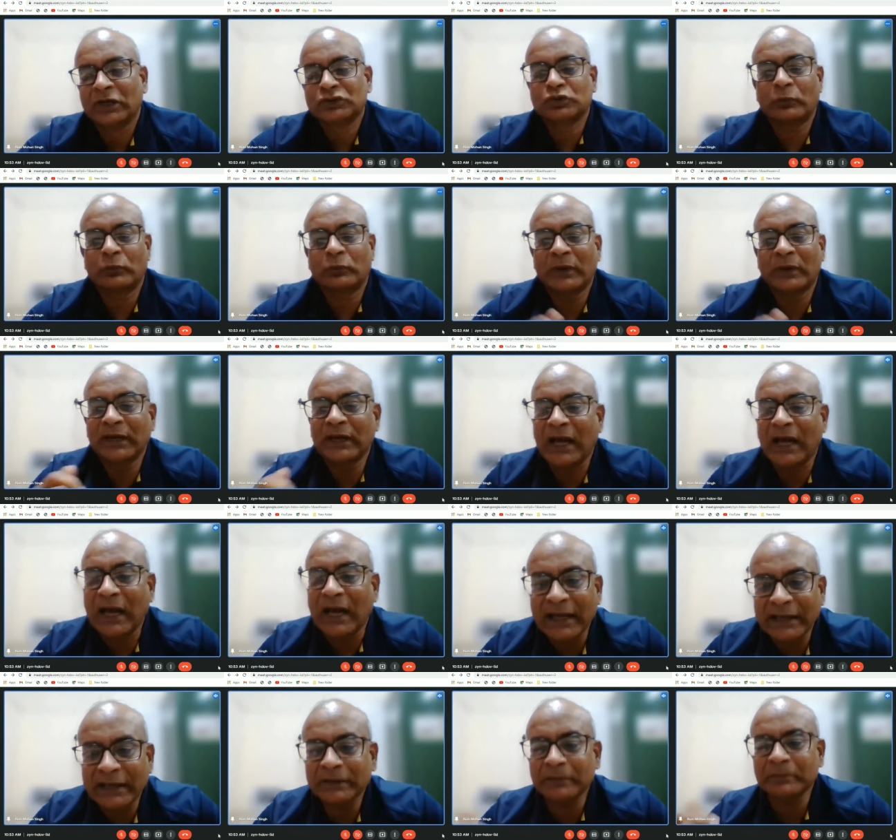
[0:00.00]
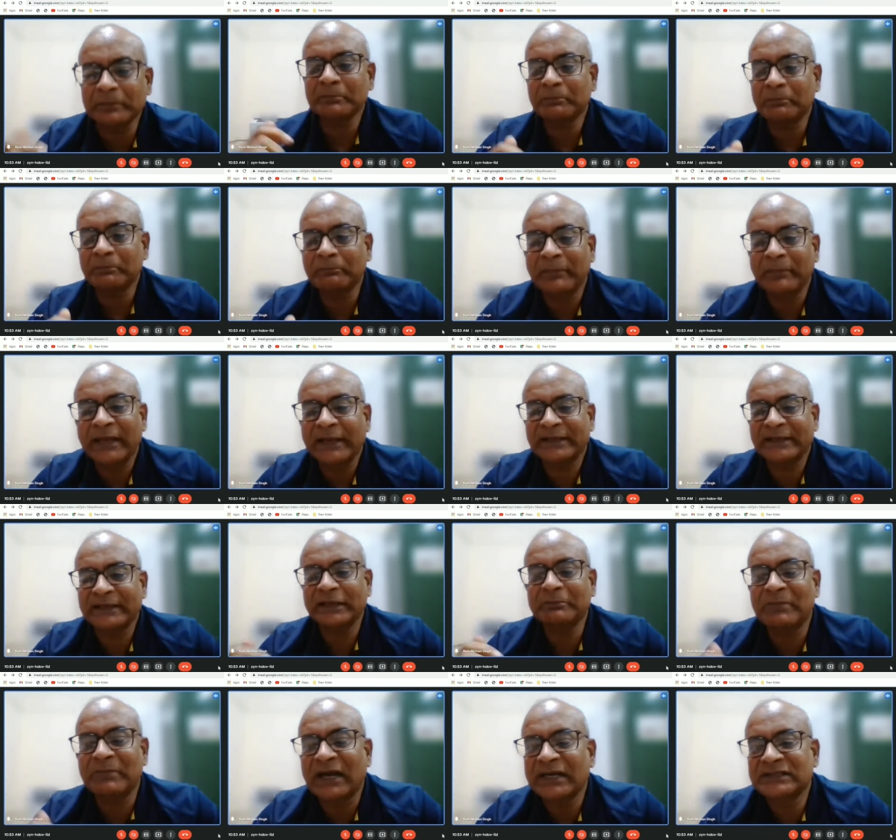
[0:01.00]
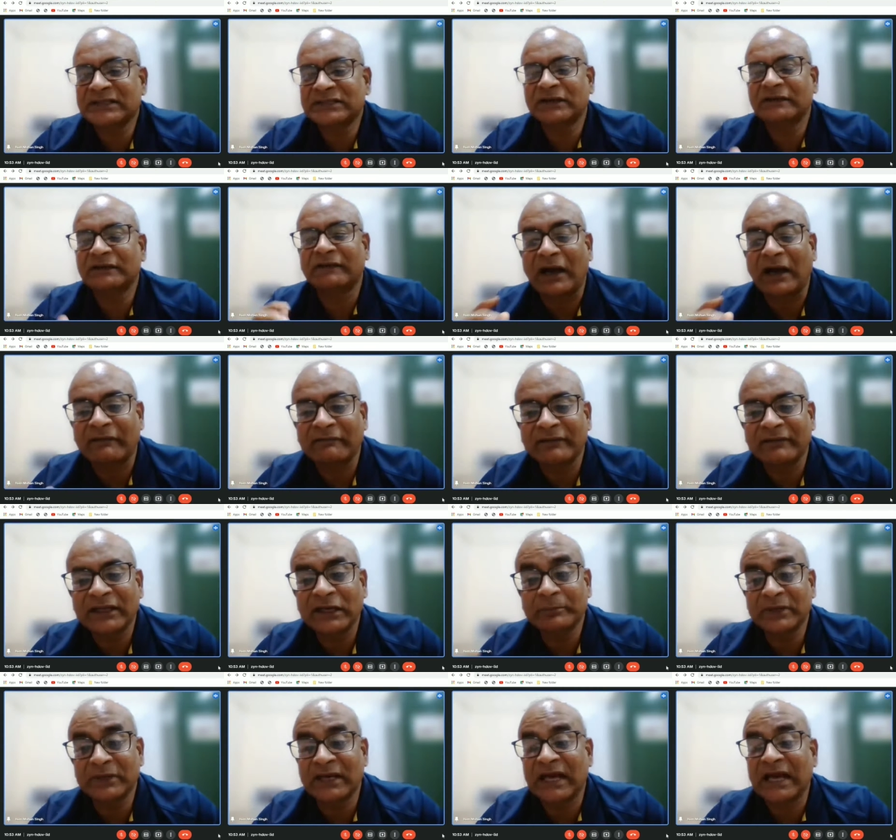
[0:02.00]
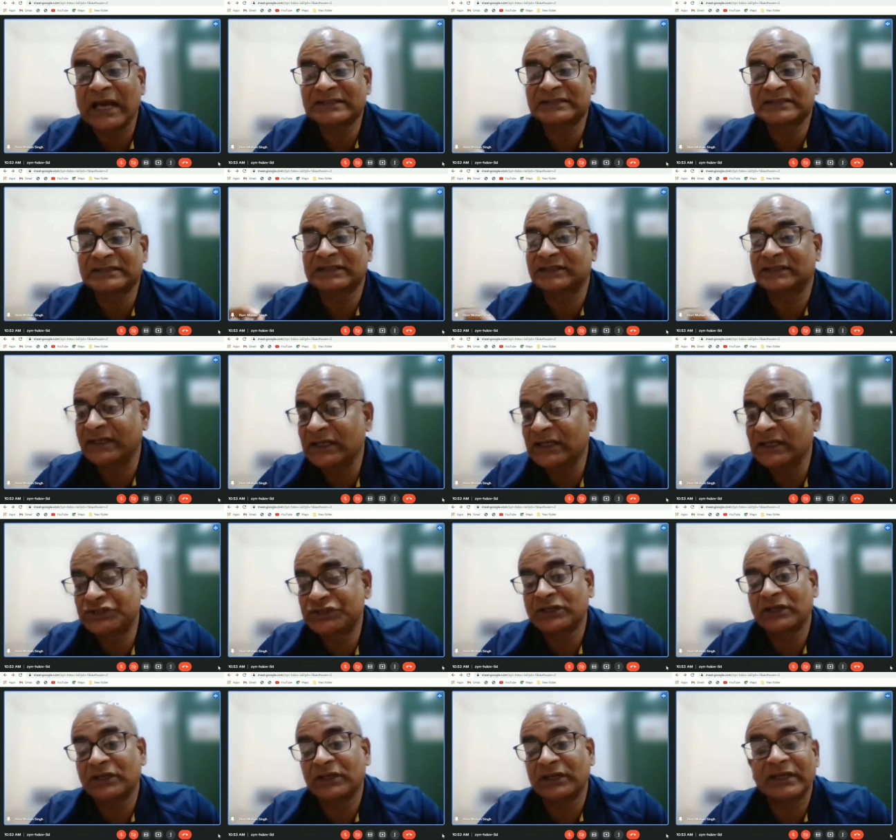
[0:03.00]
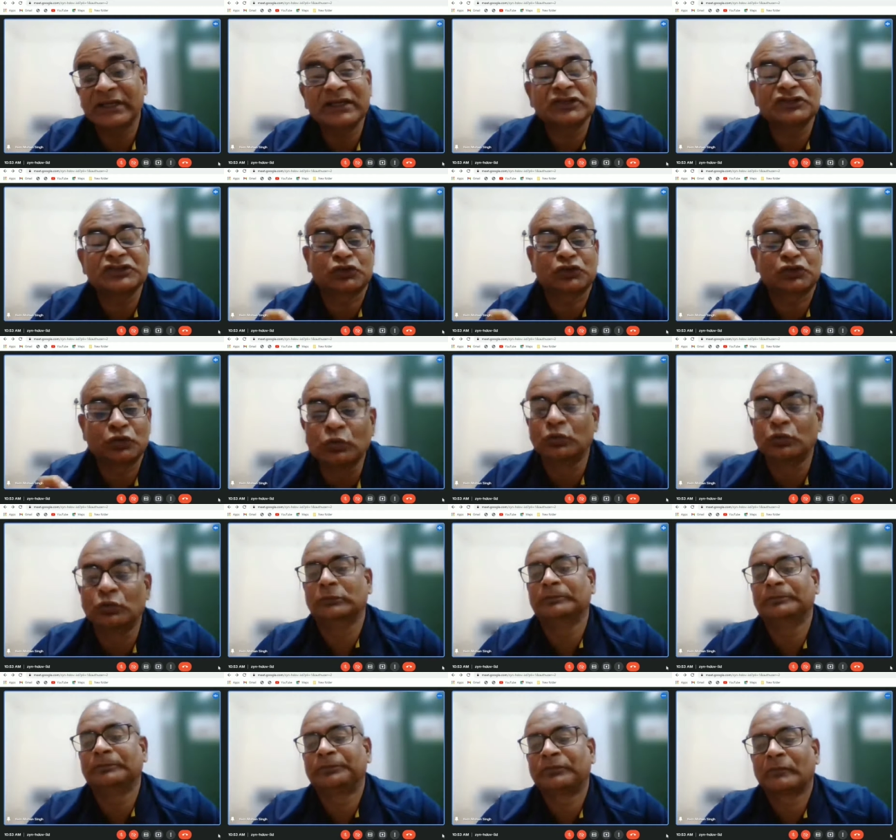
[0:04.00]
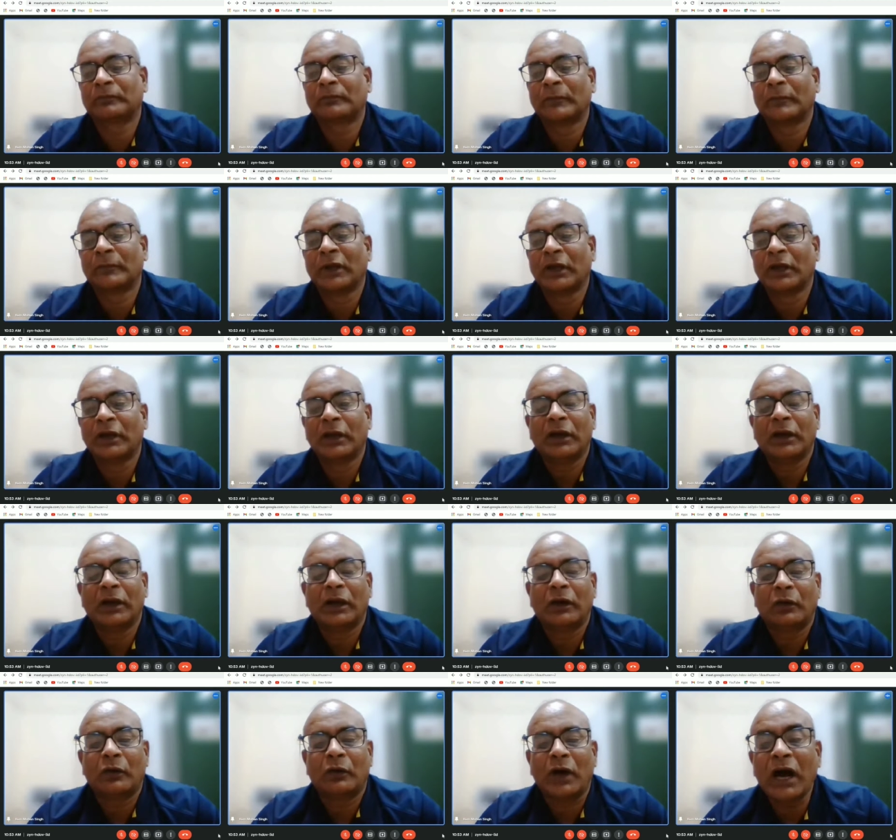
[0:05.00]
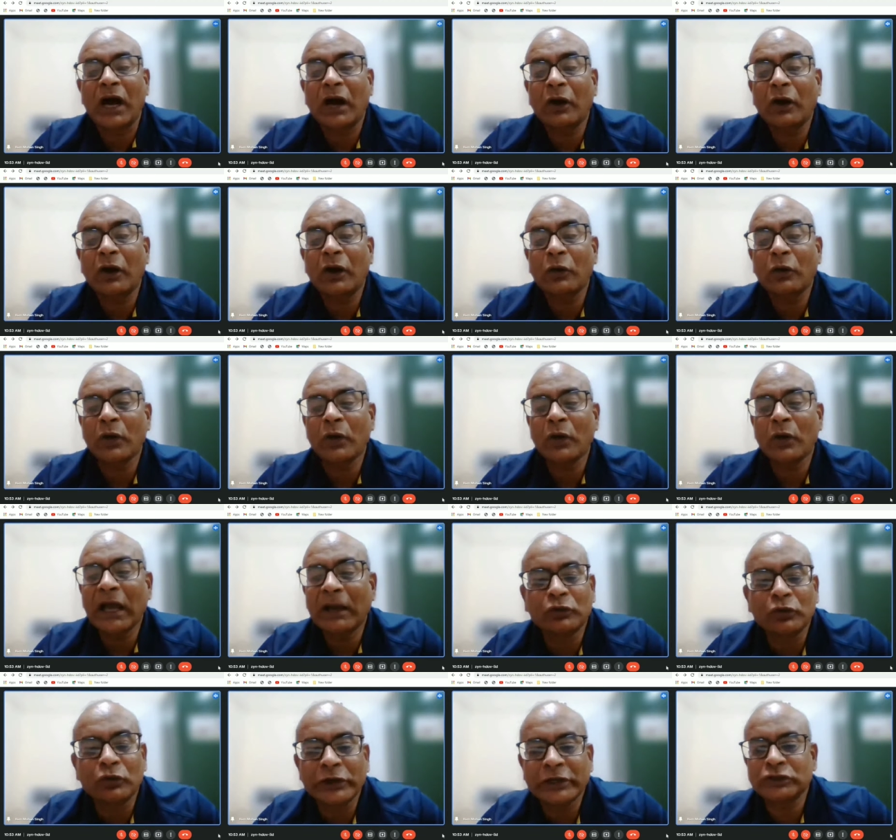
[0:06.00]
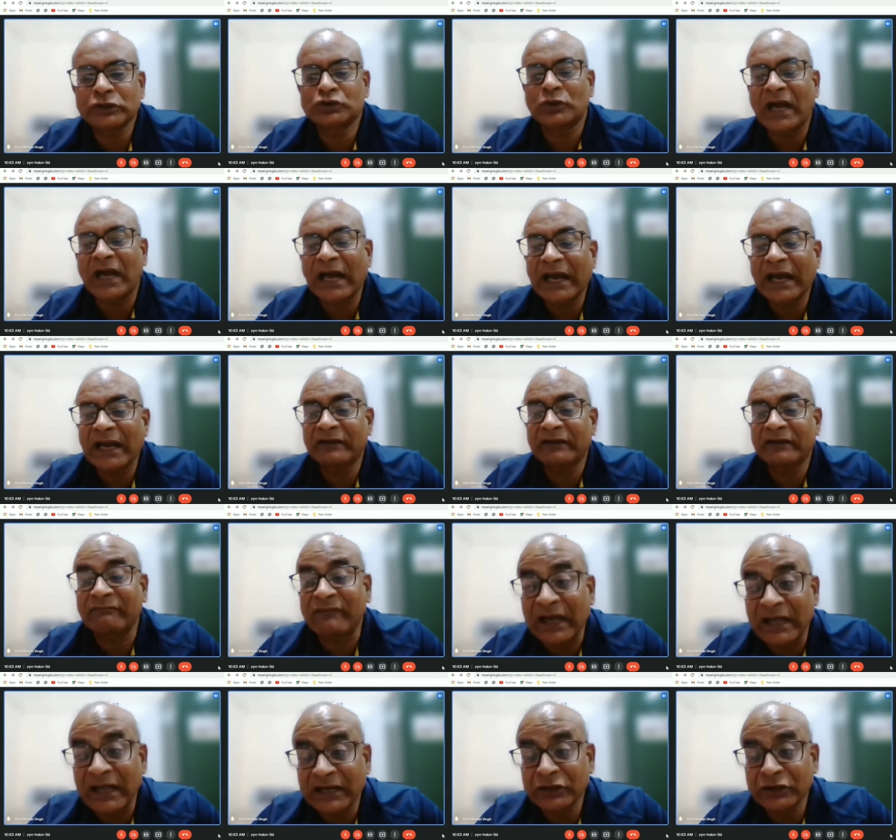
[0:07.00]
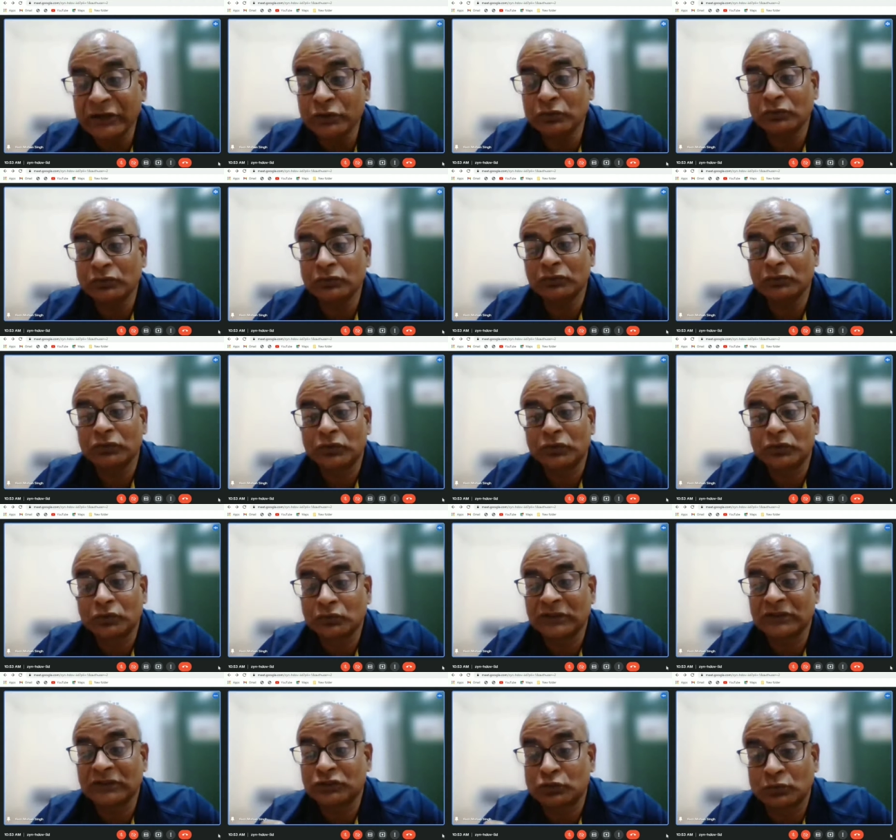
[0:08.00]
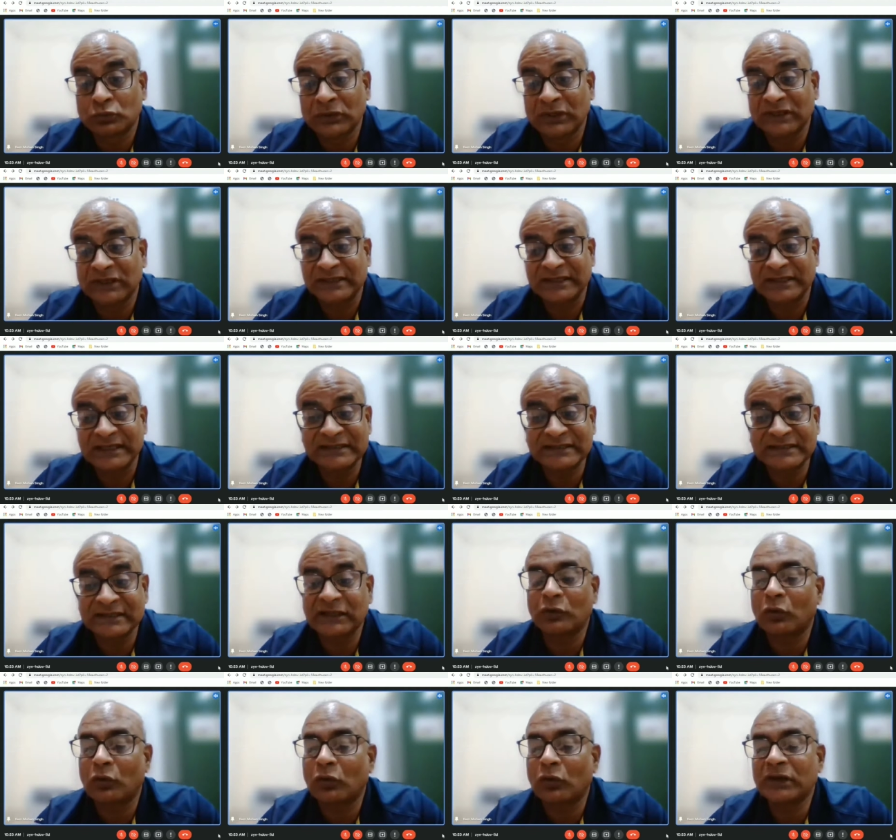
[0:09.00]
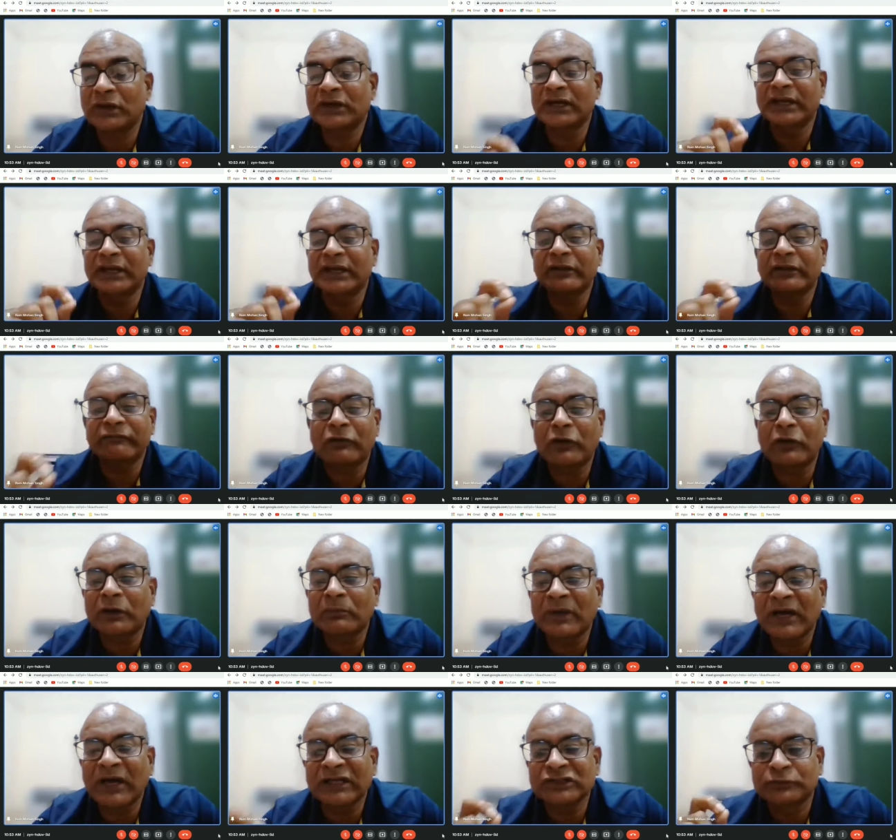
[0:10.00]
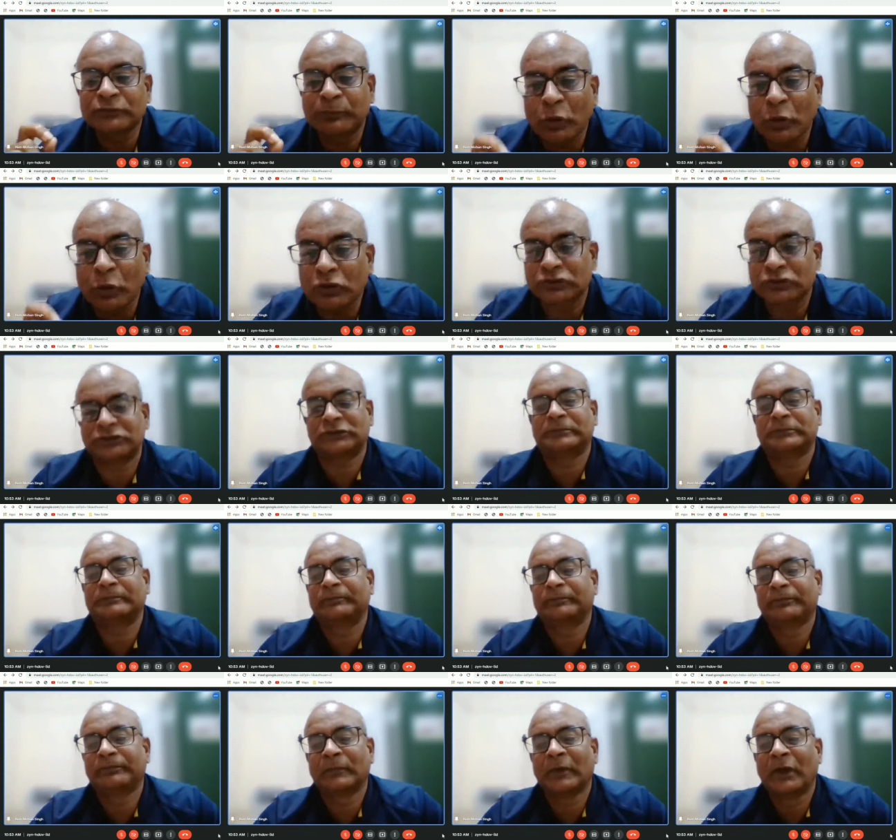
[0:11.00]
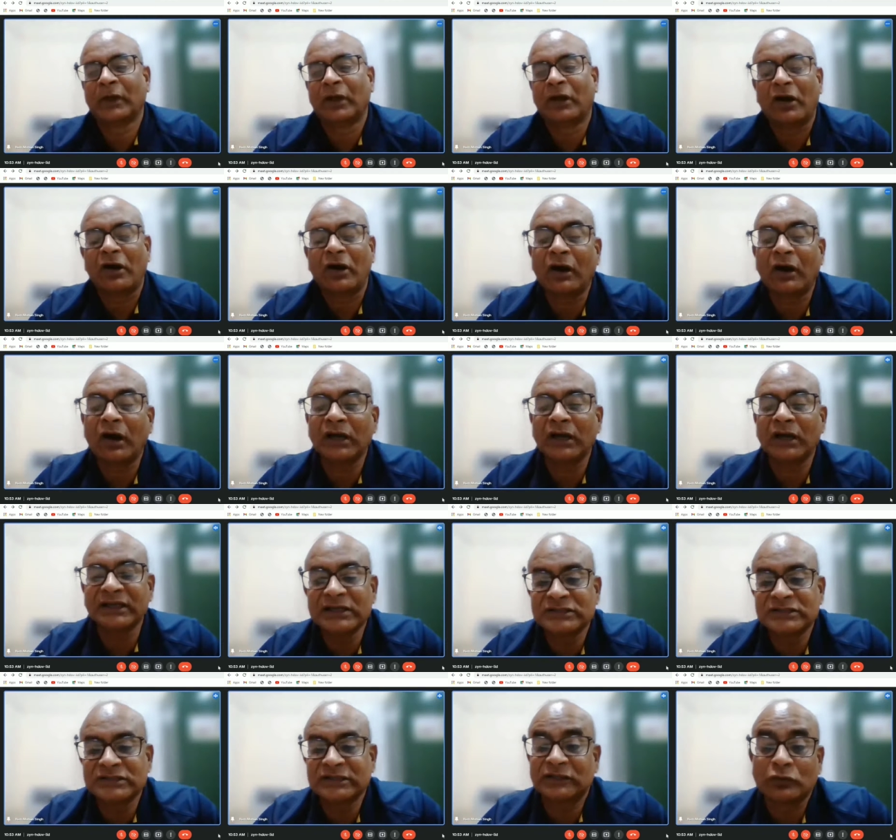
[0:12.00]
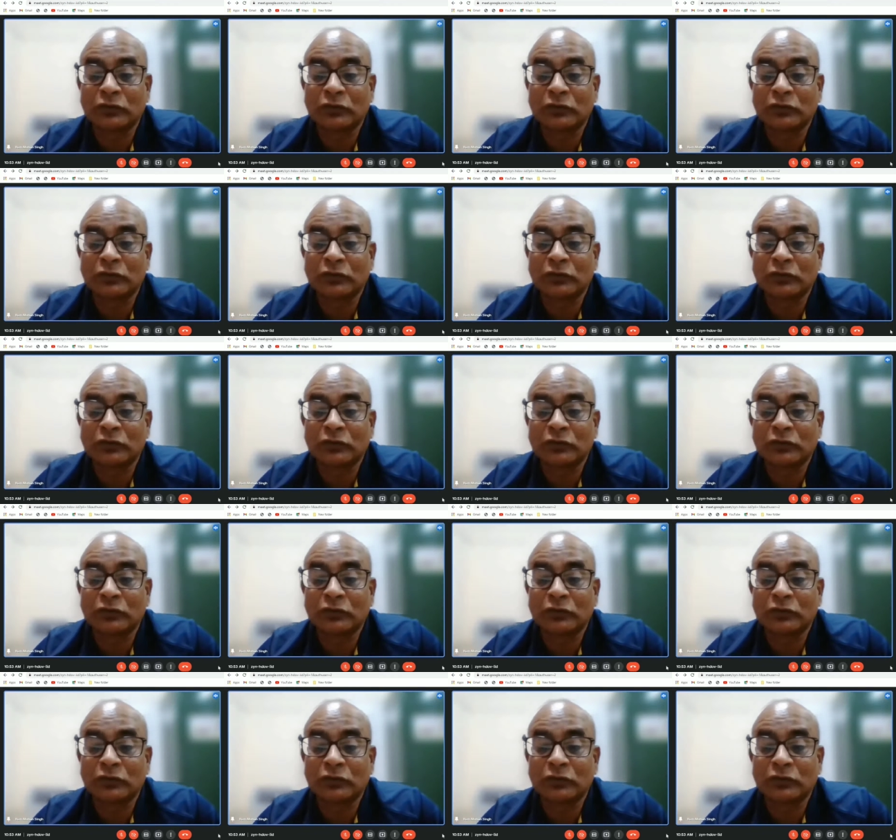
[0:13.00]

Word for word: So when I am making myself available as a teacher in a school, how am I going to add value to the students? Is it only for my sport or is